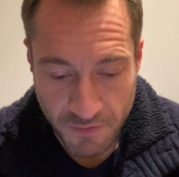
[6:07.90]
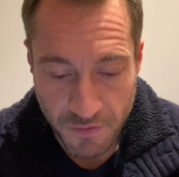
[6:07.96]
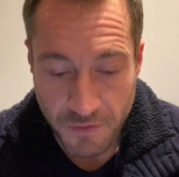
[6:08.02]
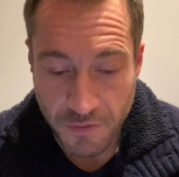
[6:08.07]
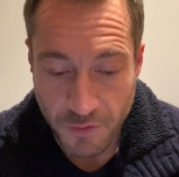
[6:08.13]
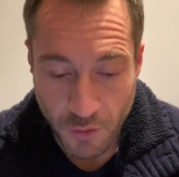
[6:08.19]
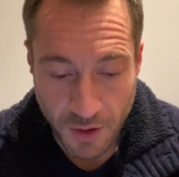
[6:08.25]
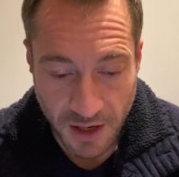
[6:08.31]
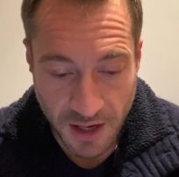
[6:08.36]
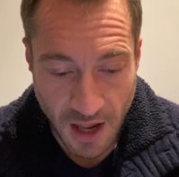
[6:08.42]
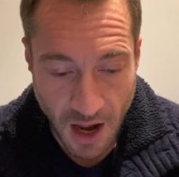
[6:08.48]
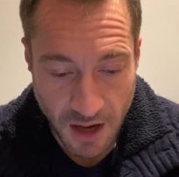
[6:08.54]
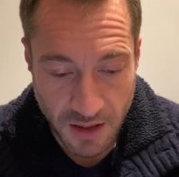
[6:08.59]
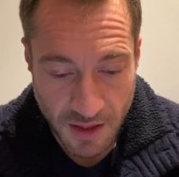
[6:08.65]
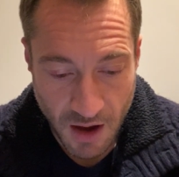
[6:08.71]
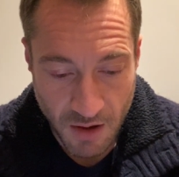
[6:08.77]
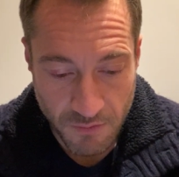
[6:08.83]
for
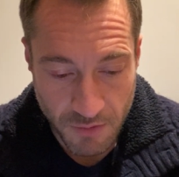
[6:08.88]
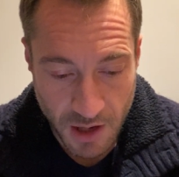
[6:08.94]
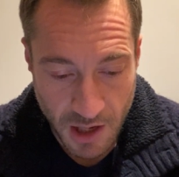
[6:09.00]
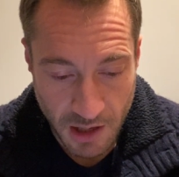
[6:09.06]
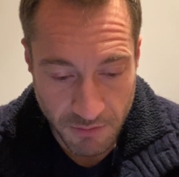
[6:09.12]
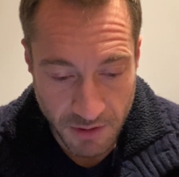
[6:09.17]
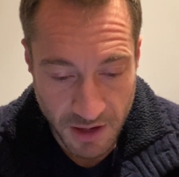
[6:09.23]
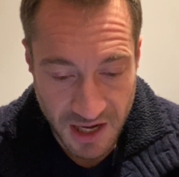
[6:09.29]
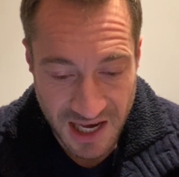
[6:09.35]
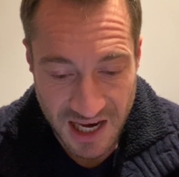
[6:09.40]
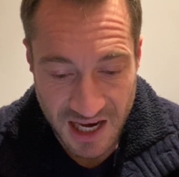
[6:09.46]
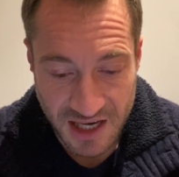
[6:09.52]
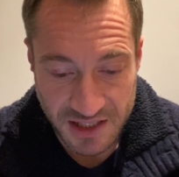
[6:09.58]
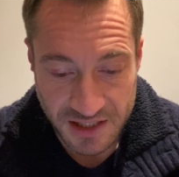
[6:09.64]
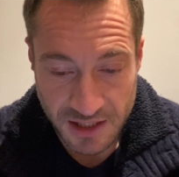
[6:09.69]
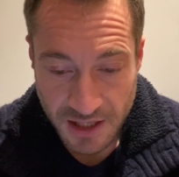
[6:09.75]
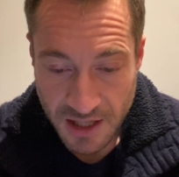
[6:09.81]
40k. That really, really is.